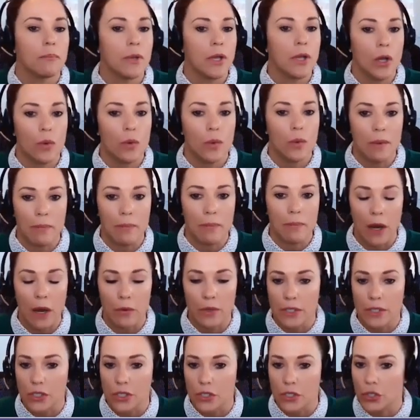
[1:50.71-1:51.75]
PoE
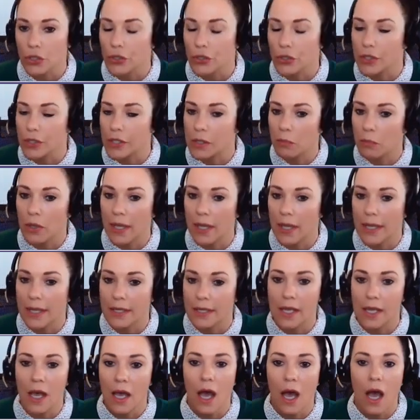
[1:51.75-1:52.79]
powered digital
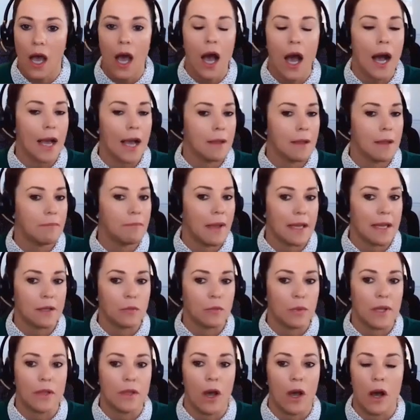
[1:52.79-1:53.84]
displays, high
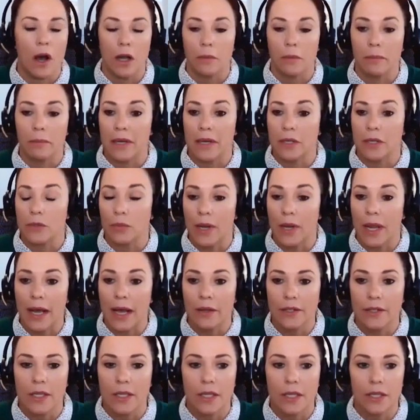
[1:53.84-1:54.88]
bandwidth augmented
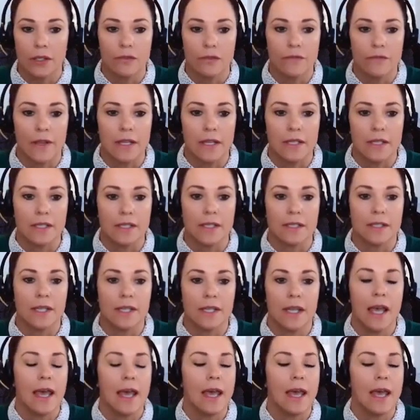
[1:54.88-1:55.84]
reality interfaces,